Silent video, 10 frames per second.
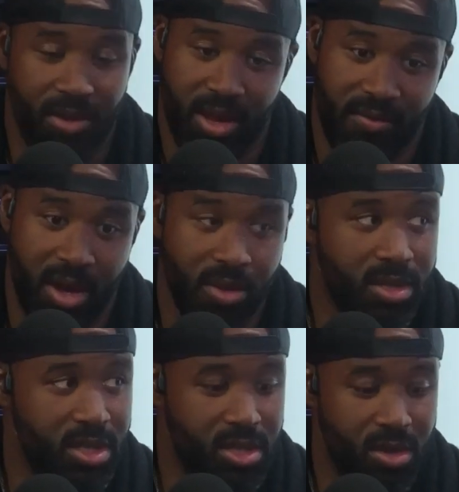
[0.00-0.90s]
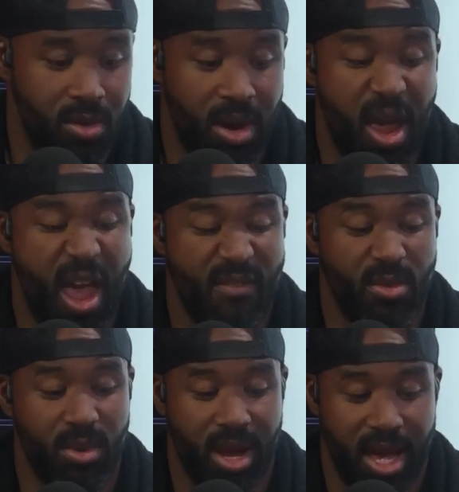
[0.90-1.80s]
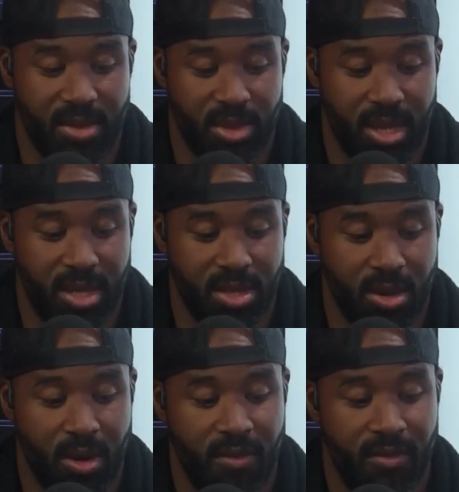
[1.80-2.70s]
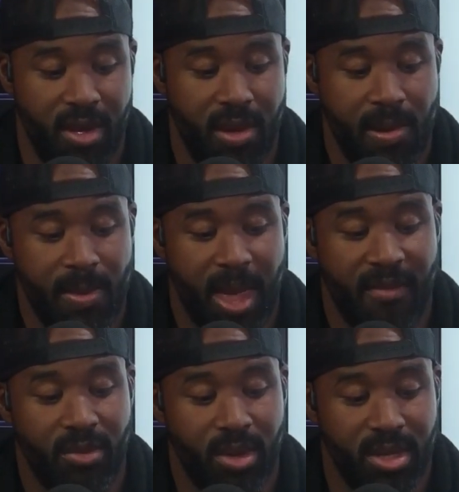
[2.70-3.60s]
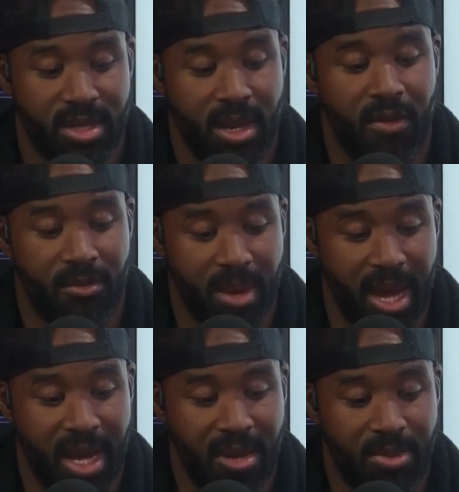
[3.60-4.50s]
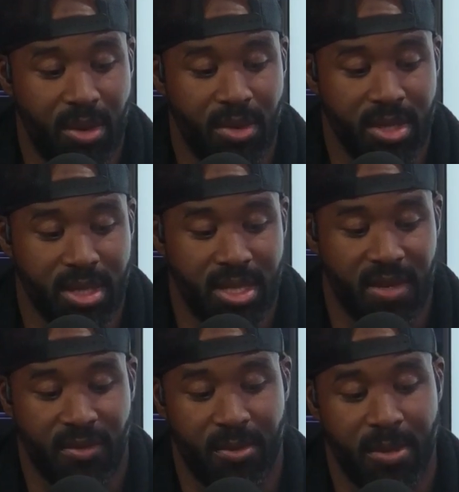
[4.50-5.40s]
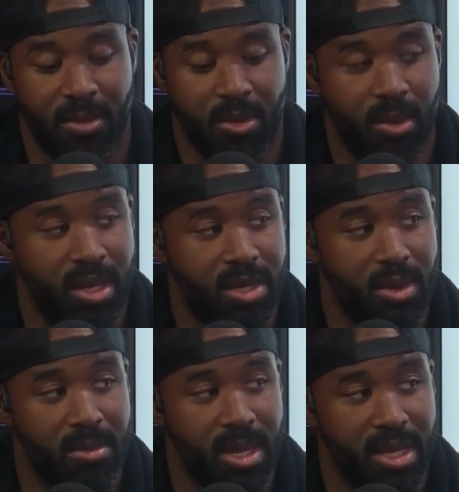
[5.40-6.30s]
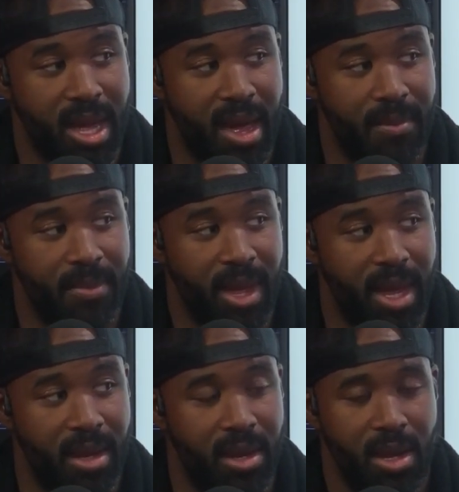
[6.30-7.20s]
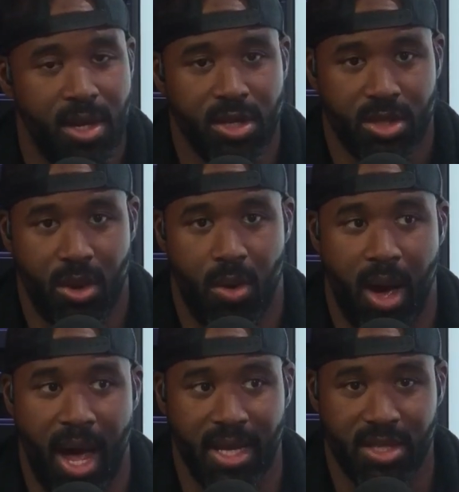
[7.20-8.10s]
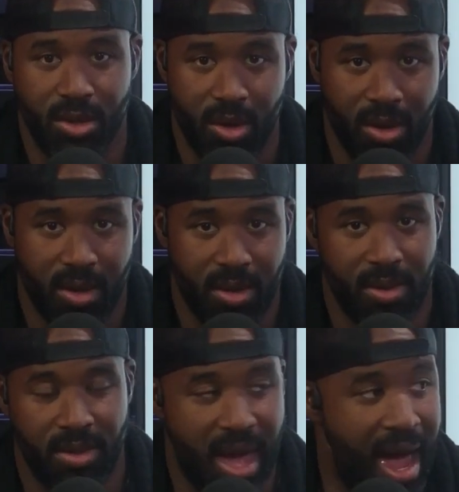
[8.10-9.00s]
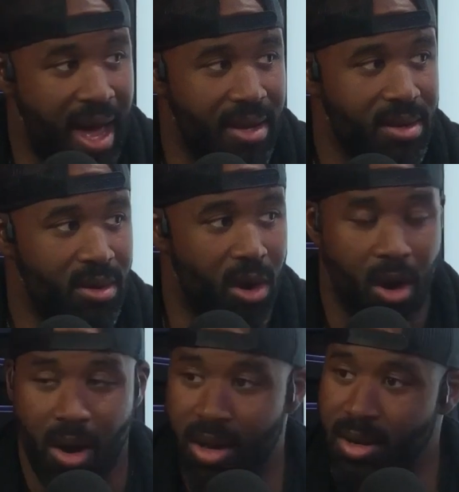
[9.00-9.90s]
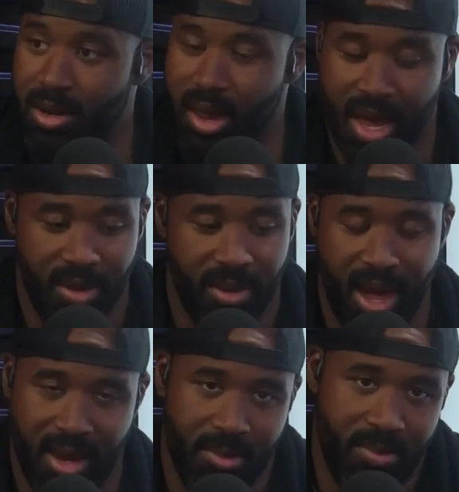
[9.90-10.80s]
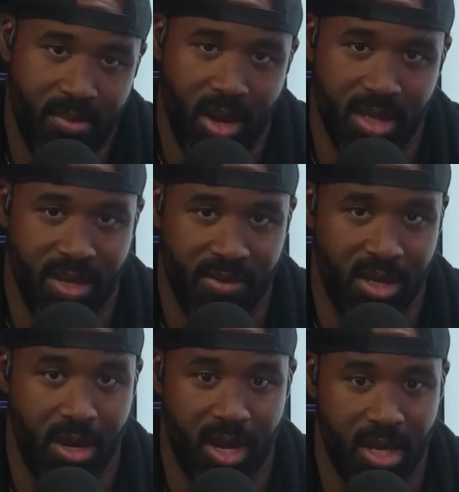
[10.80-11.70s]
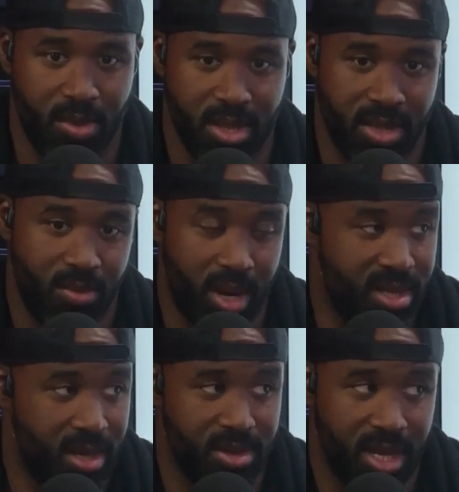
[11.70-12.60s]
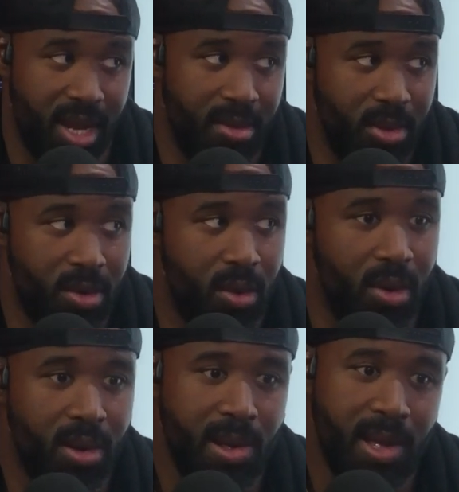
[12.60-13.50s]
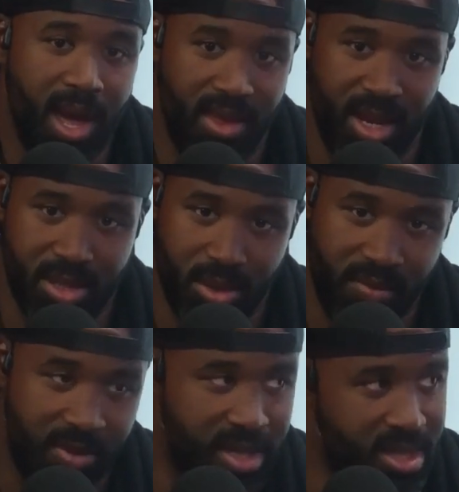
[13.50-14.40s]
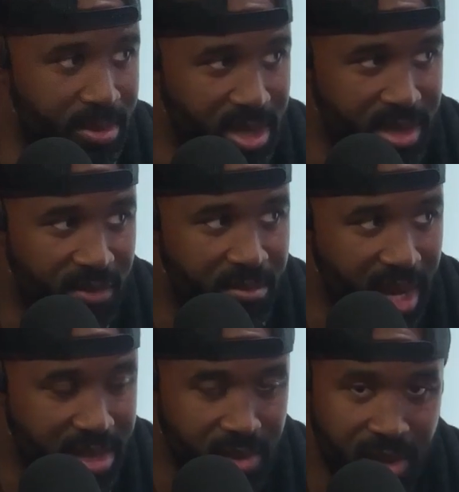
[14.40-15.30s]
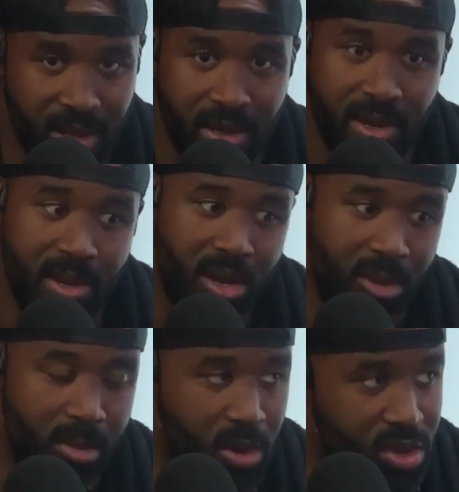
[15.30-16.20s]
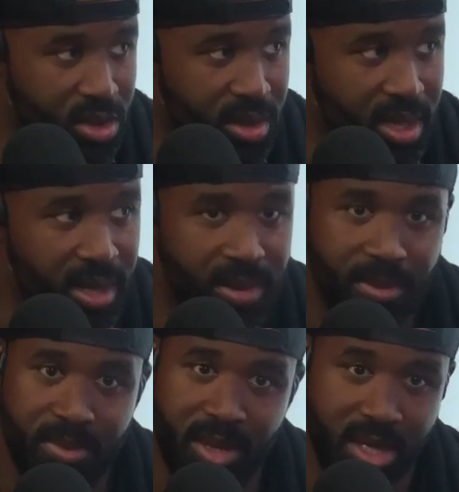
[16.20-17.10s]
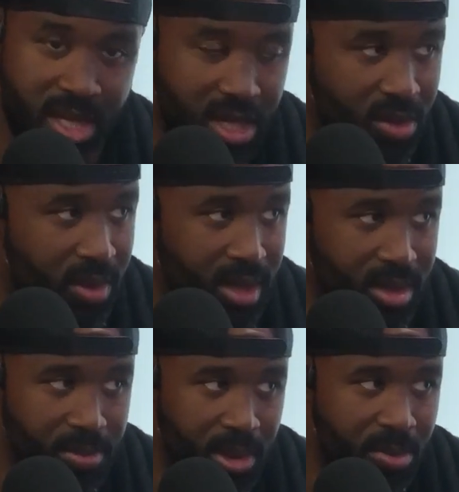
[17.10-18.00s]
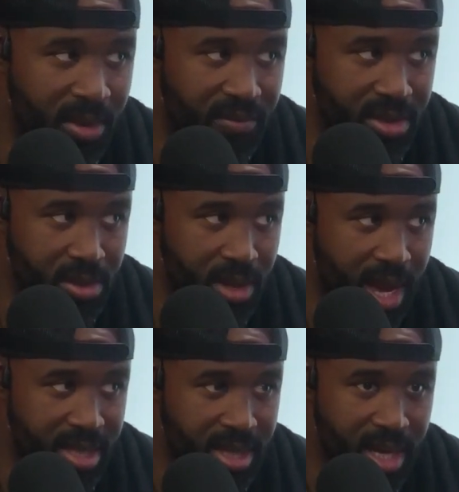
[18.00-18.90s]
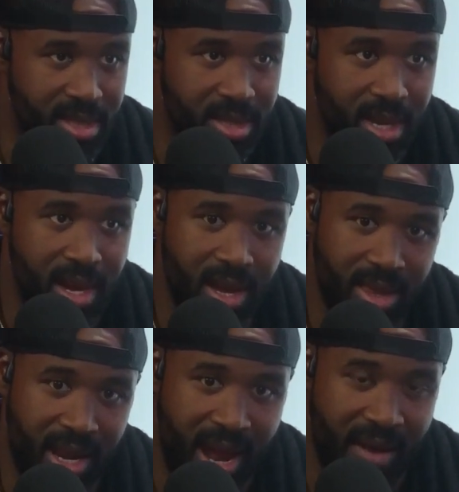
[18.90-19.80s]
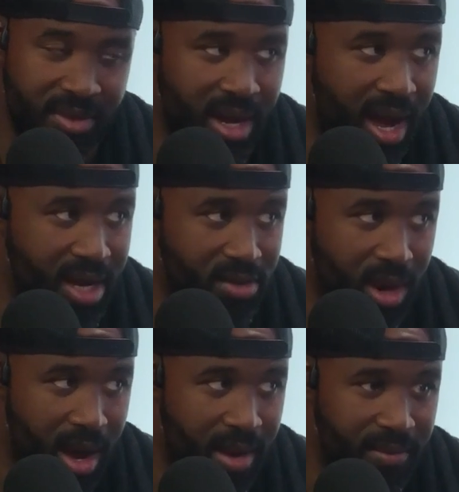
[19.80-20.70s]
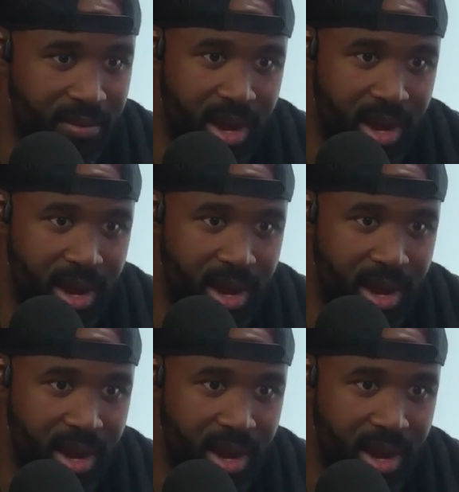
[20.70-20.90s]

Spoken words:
Like, if I looked at you, everyone has what they deserve. Everyone is self-made, but only successful people are willing to admit that. And so I took that on at a relatively young age, right as I was getting out of the Marine Corps. And then I started investing in myself mentally, emotionally, continuing to build my physical assets. And then I have that high drive.